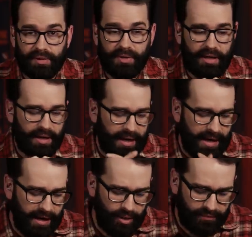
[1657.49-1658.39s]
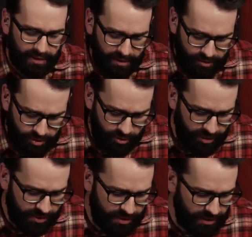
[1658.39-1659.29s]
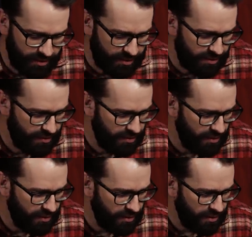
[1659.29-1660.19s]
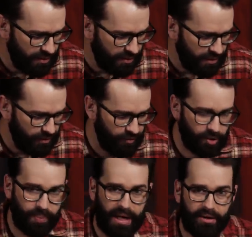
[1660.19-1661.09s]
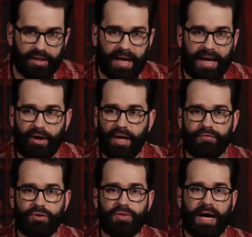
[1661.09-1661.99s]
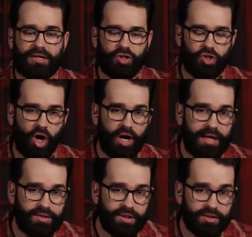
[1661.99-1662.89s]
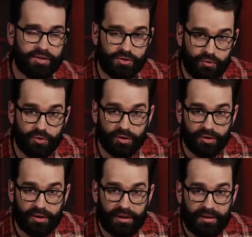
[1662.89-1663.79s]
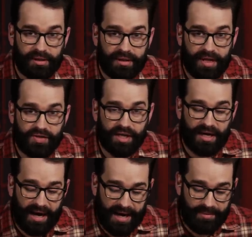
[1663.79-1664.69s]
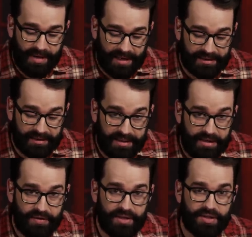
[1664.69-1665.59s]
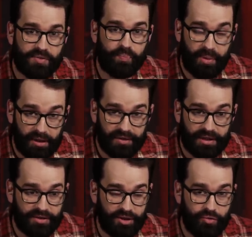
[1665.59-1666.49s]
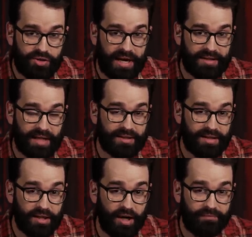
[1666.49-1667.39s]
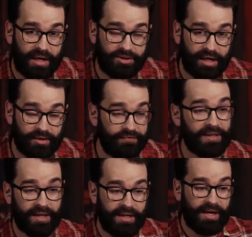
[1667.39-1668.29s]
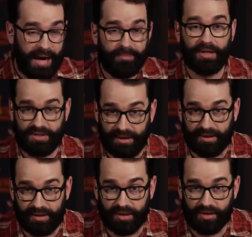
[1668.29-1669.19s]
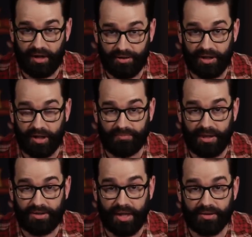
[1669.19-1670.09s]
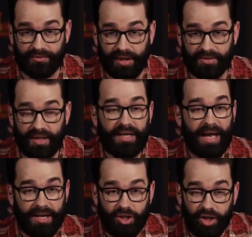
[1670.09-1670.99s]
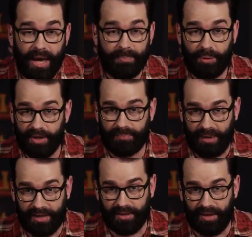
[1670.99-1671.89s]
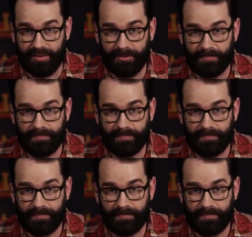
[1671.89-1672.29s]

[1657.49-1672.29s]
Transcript: I mean, how have two years into this, if you're a parent, how have you not gone into the school and said, I am not leaving this building until you take that thing off my child. In fact, I'm going to take the things, uh, thing off my child's face, and you're not putting it back on.